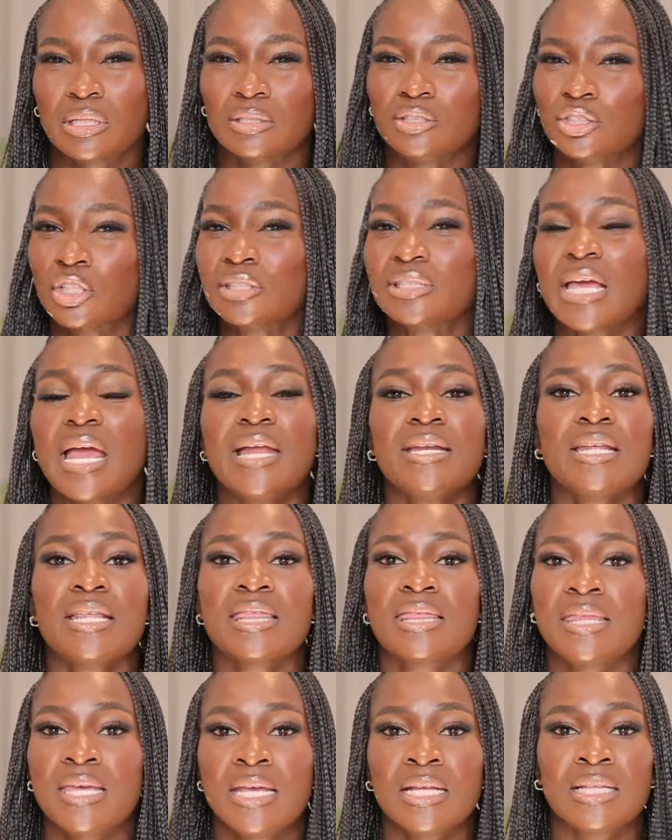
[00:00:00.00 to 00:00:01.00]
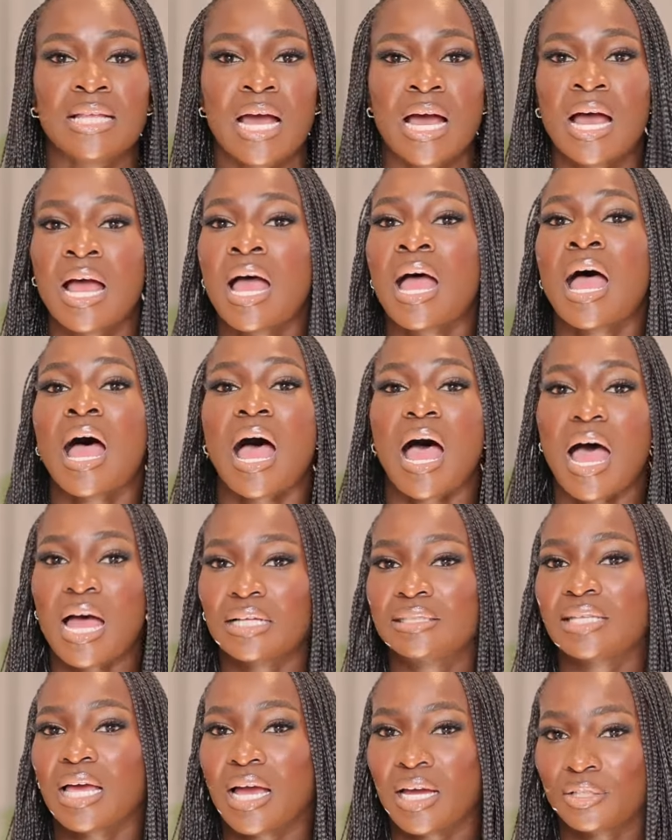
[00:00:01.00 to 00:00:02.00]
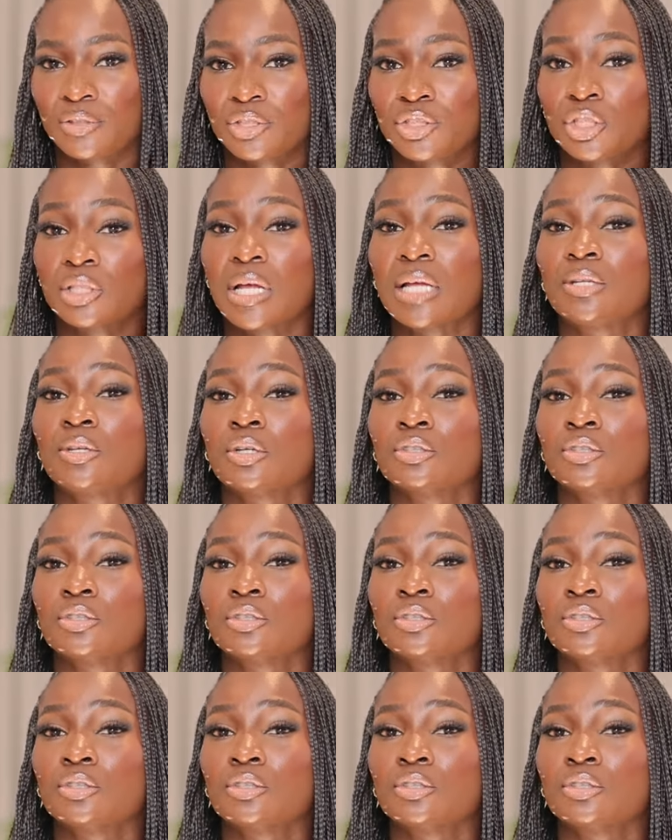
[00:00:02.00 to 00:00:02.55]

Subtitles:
like just anything that adds hydration that